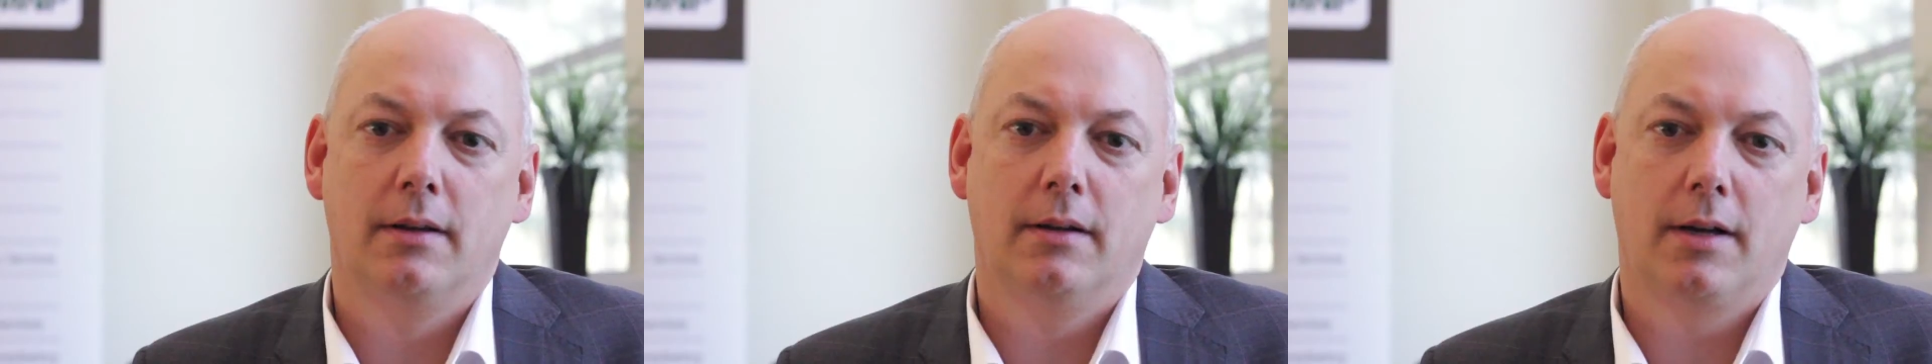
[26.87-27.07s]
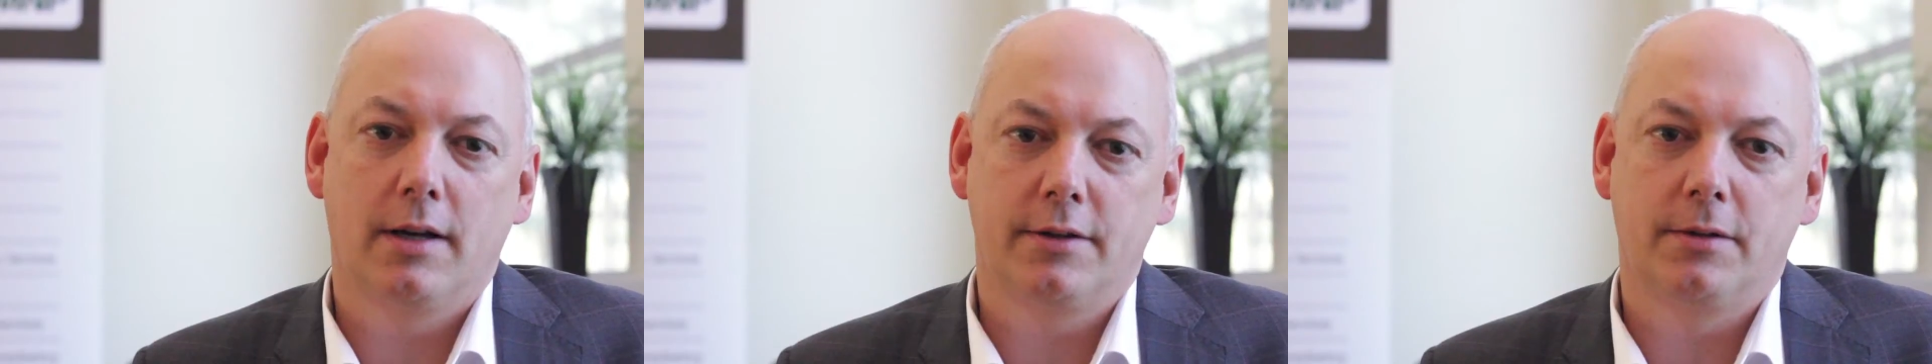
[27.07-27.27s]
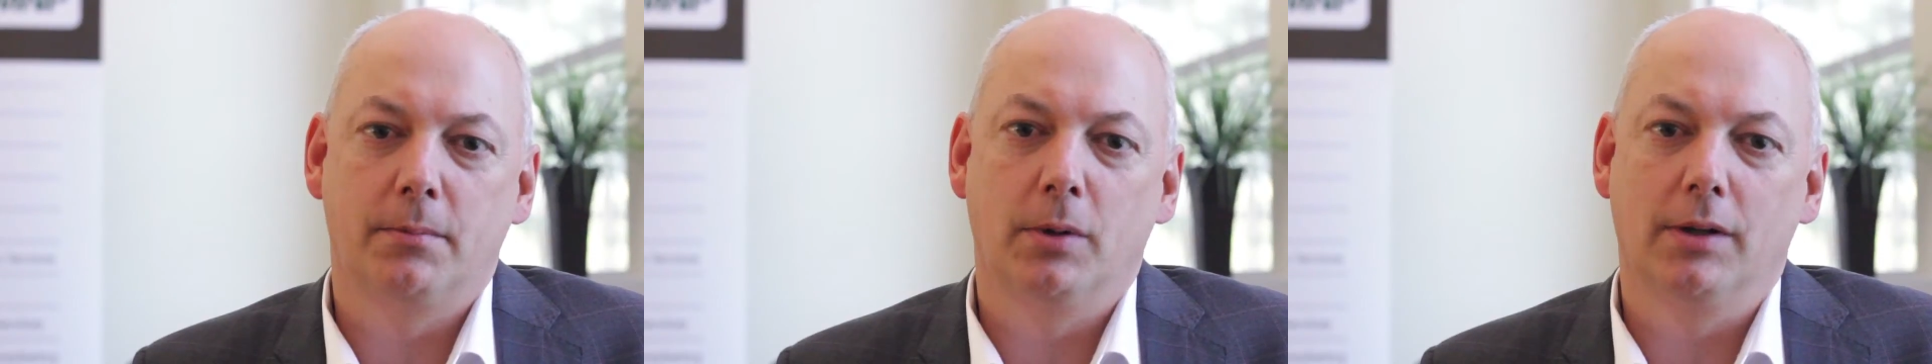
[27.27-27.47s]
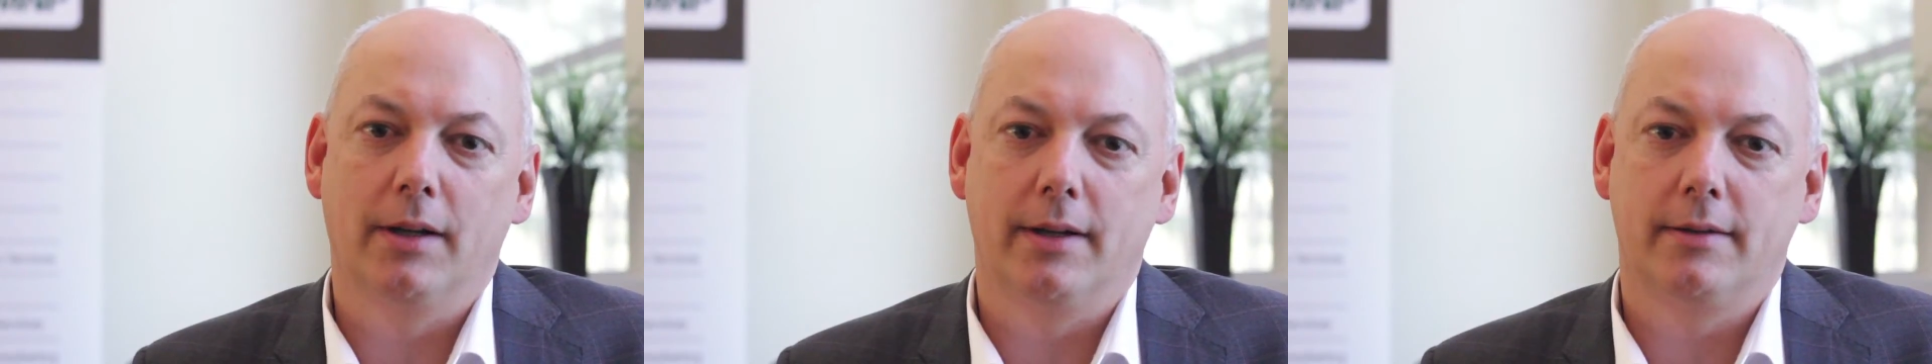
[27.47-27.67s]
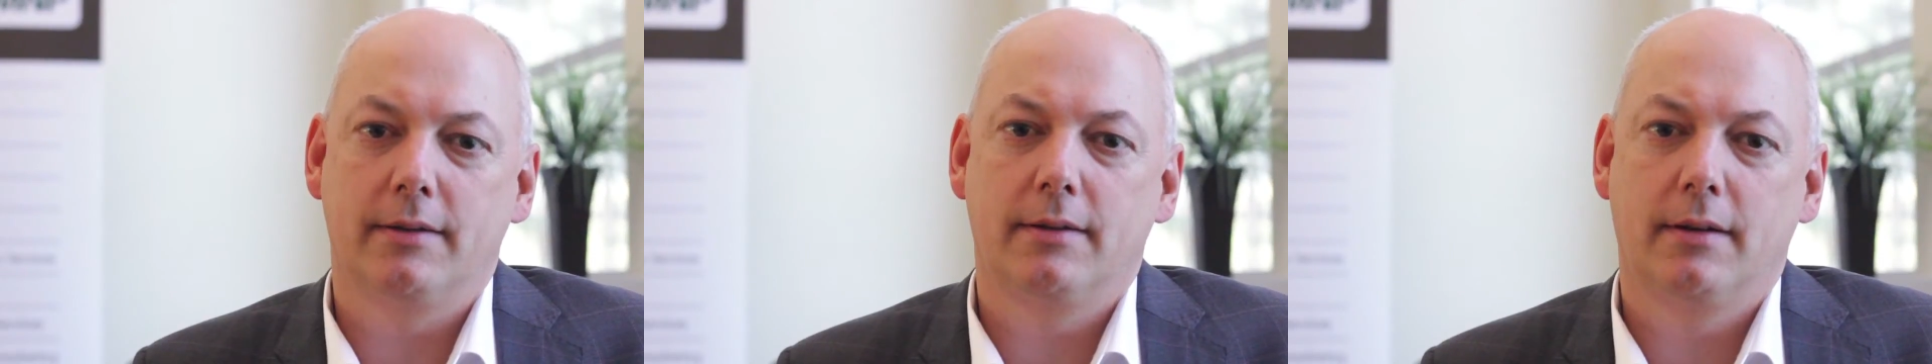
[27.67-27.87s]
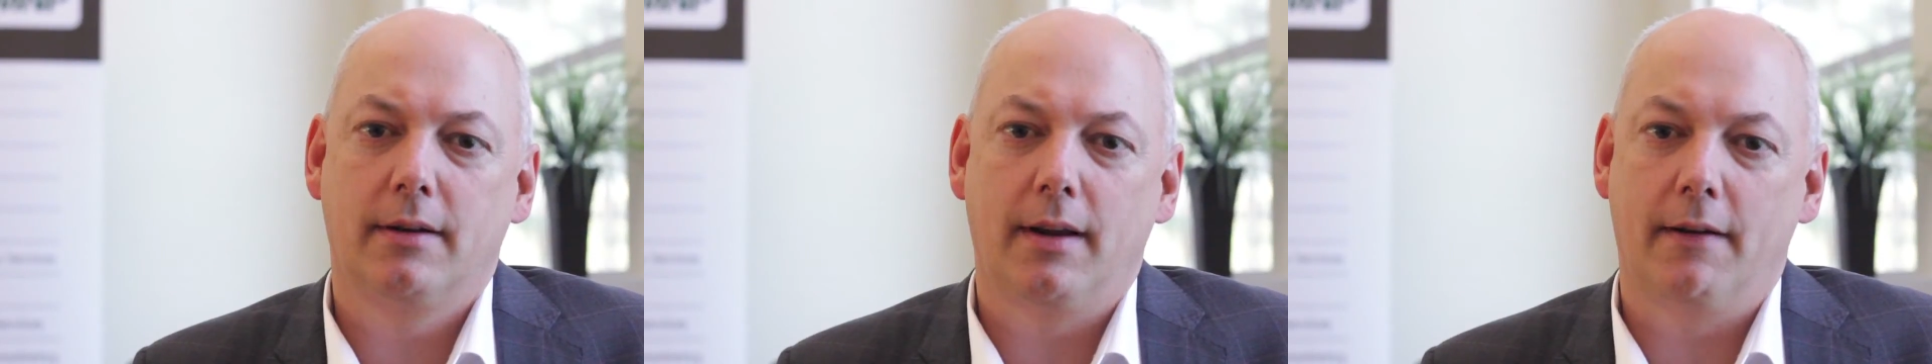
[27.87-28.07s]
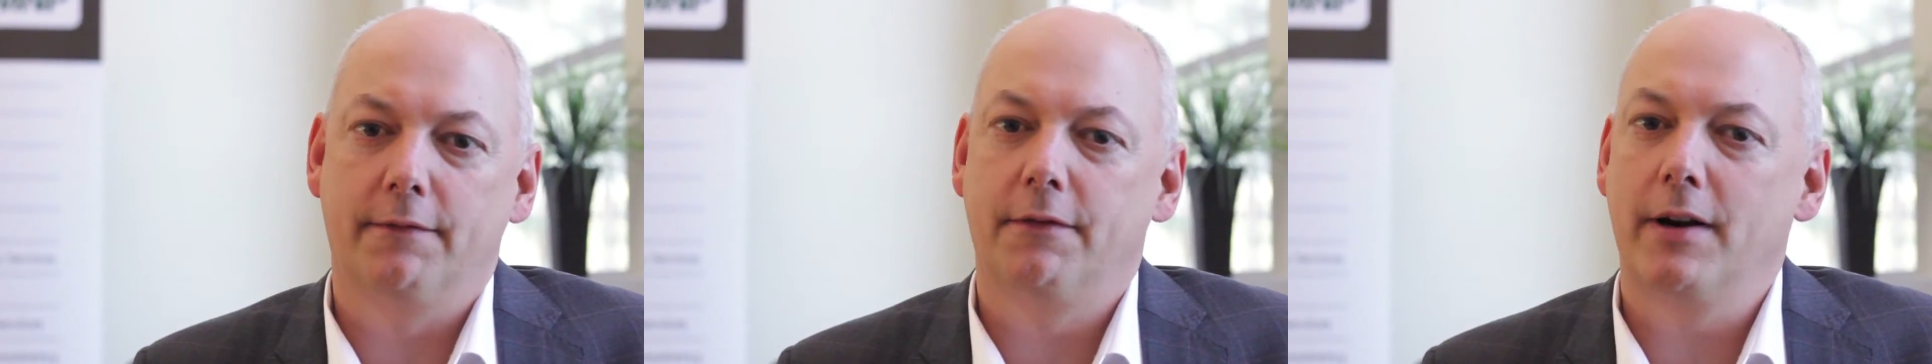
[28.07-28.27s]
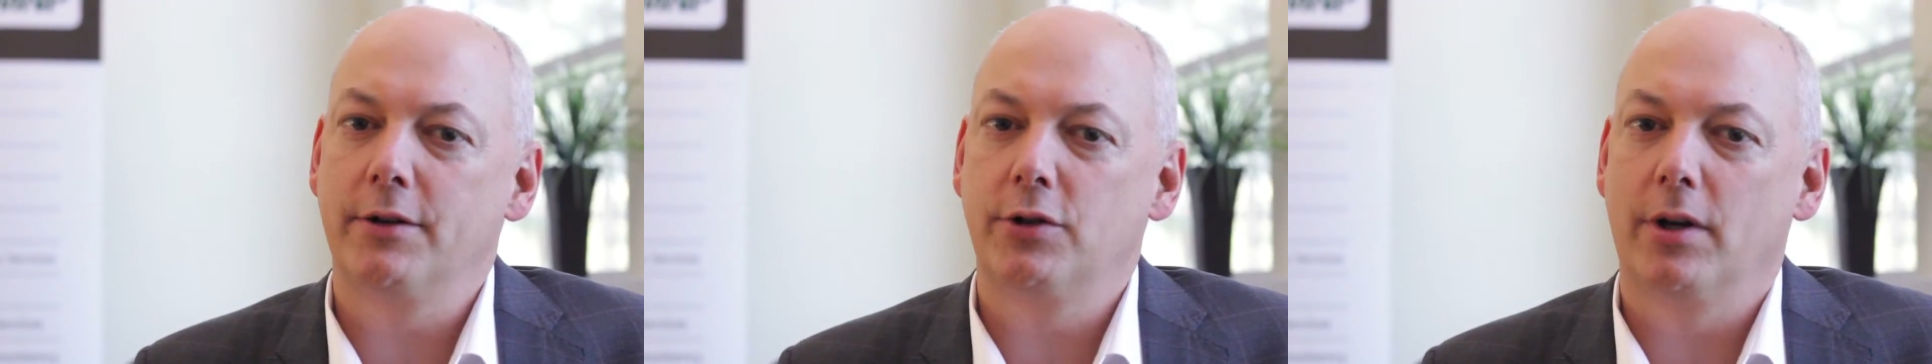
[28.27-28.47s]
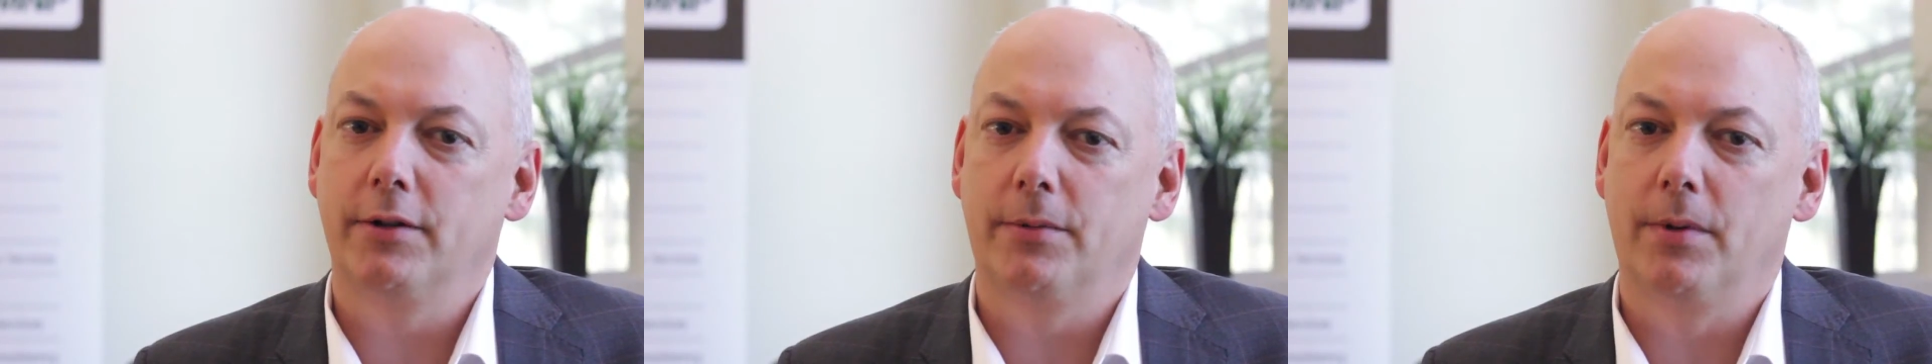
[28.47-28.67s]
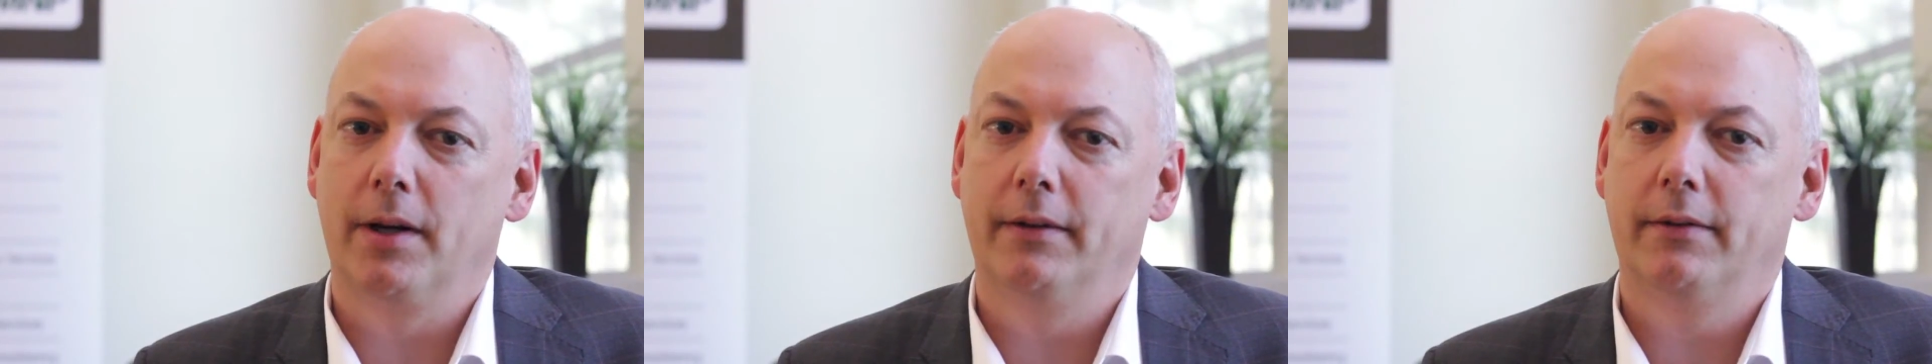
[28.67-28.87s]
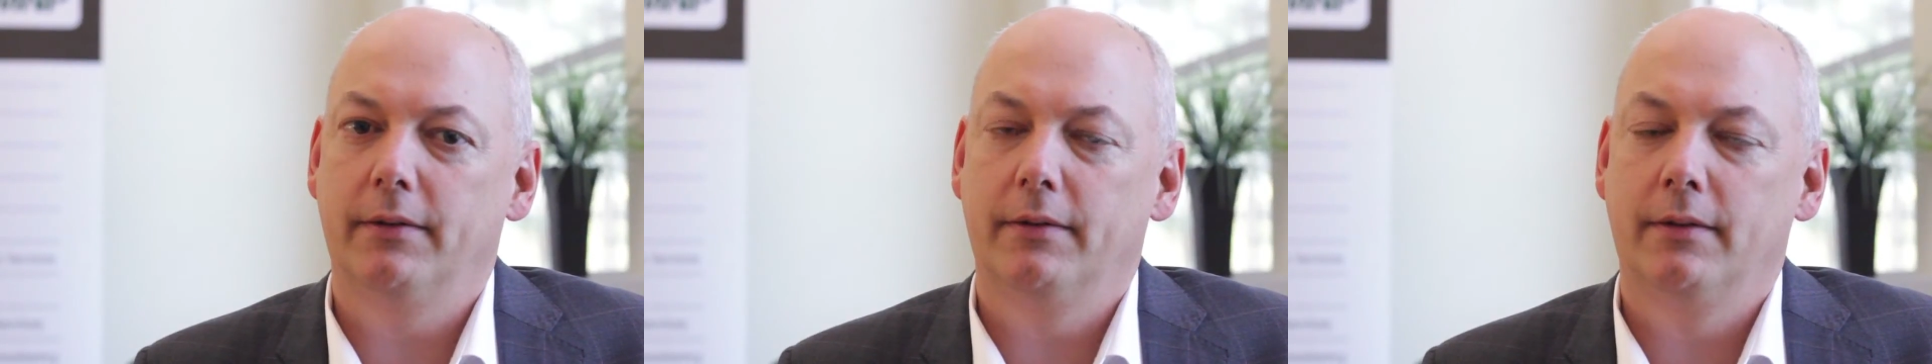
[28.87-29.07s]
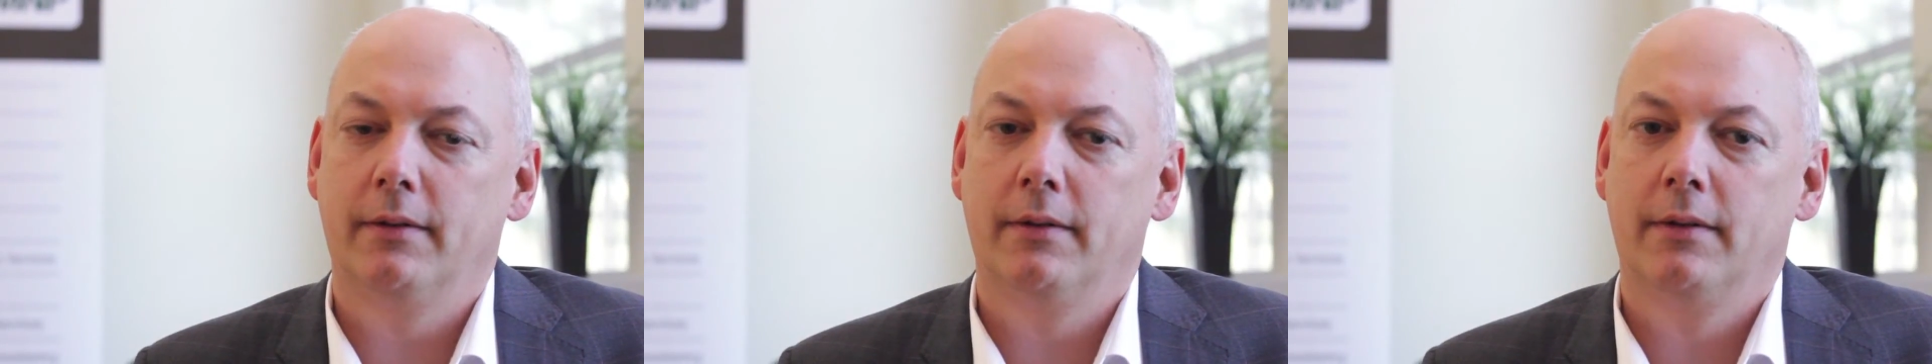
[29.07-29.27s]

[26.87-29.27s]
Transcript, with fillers: customer lists, and franchise rights.